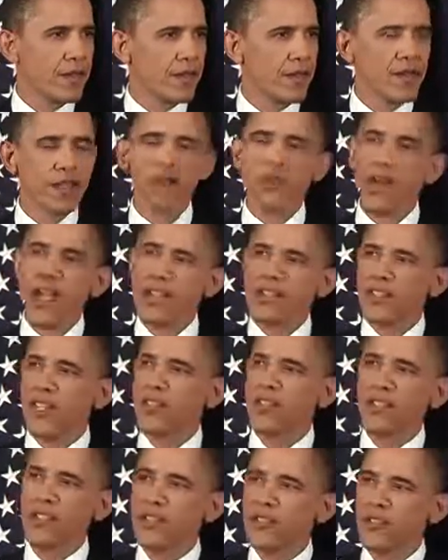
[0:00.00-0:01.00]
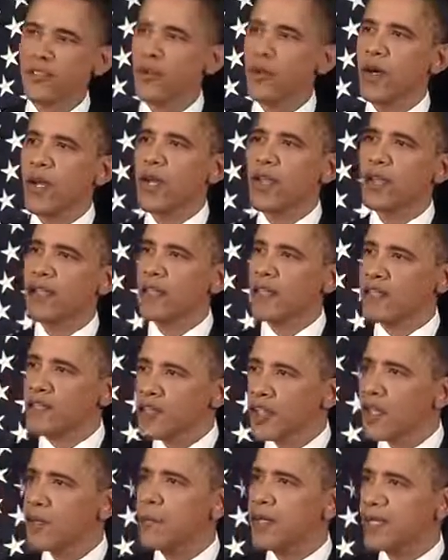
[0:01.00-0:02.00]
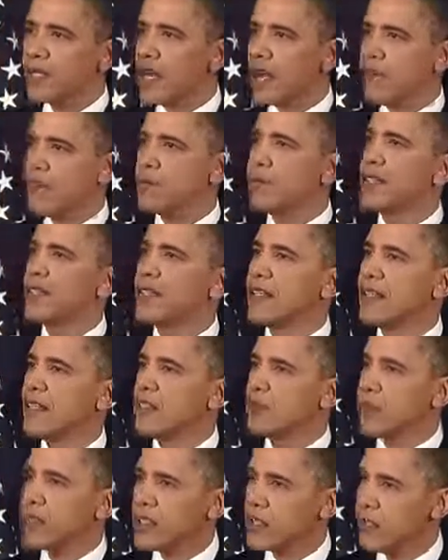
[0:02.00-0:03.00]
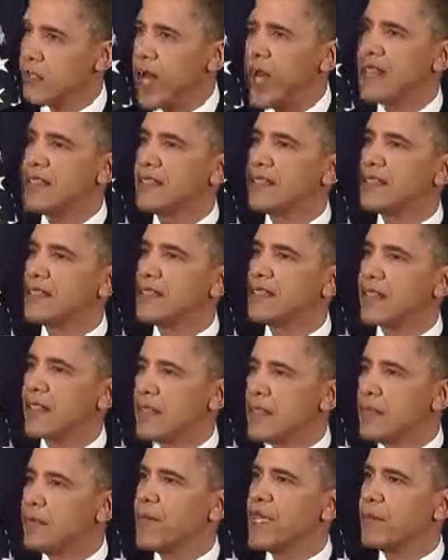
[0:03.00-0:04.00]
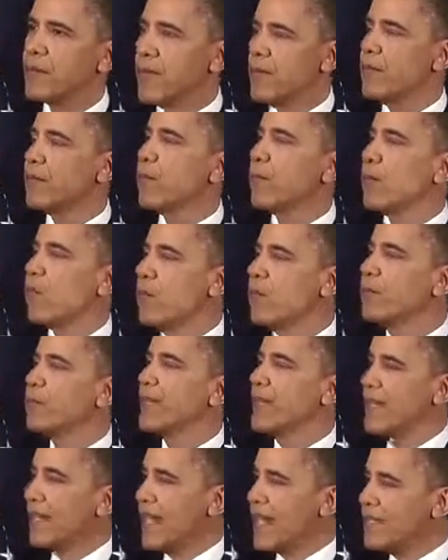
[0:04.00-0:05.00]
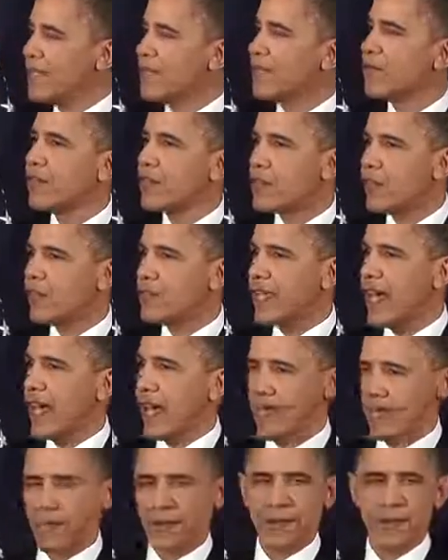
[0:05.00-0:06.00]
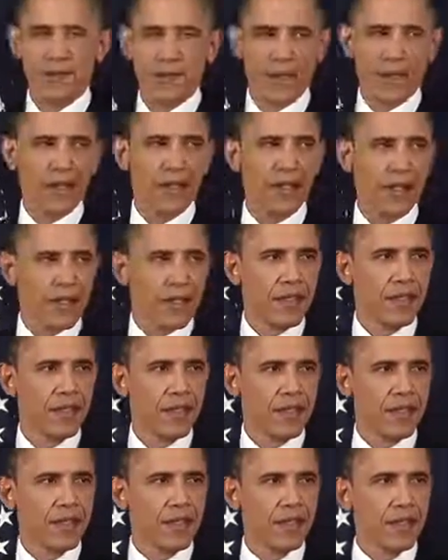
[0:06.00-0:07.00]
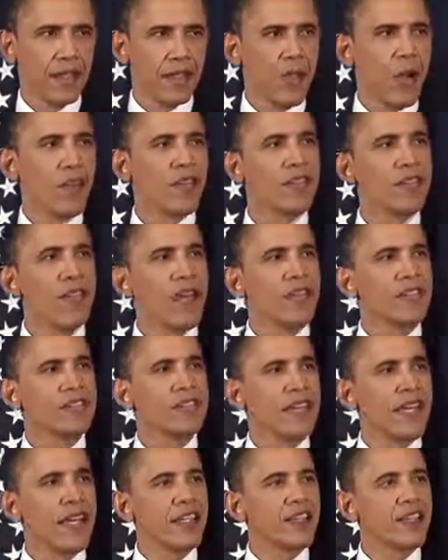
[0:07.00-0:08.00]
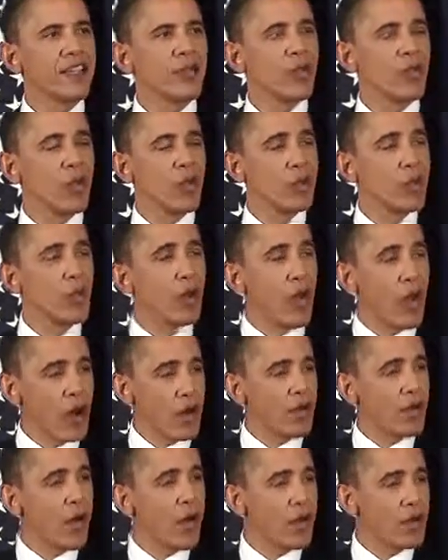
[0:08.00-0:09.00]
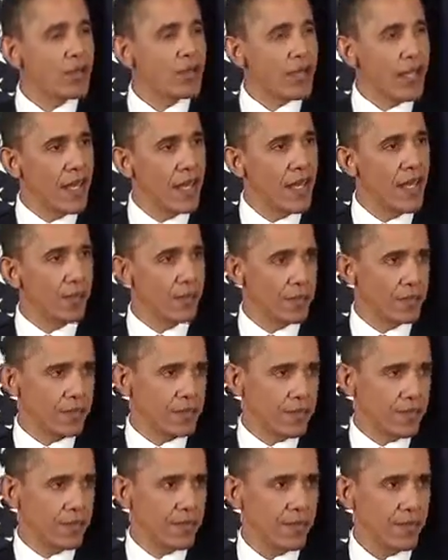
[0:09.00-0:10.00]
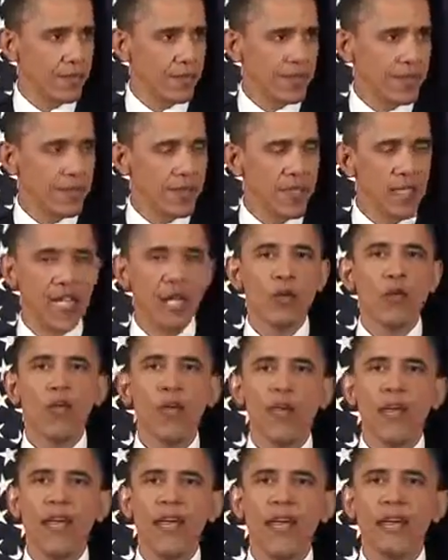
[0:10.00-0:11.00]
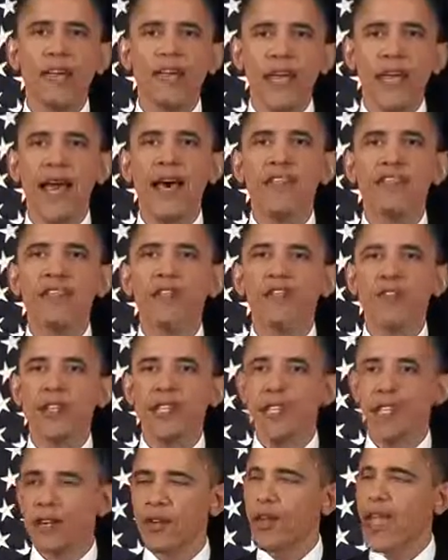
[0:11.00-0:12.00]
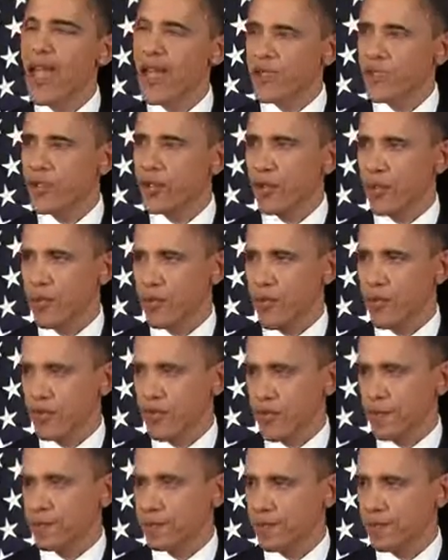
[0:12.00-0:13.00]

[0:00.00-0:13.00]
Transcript: The transition to a legitimate government that is responsive to the Libyan people will be a difficult task. And while the United States will do our part to help, it will be a task for the international community,